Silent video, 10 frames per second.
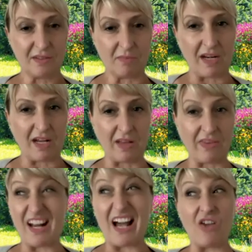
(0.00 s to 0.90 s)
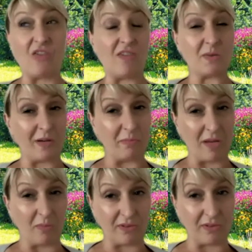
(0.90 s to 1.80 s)
might not, that neither of us might be
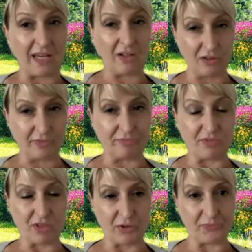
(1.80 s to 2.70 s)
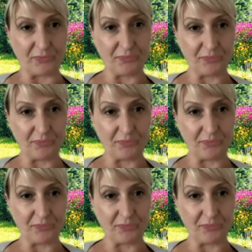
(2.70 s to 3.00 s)
able to handle. So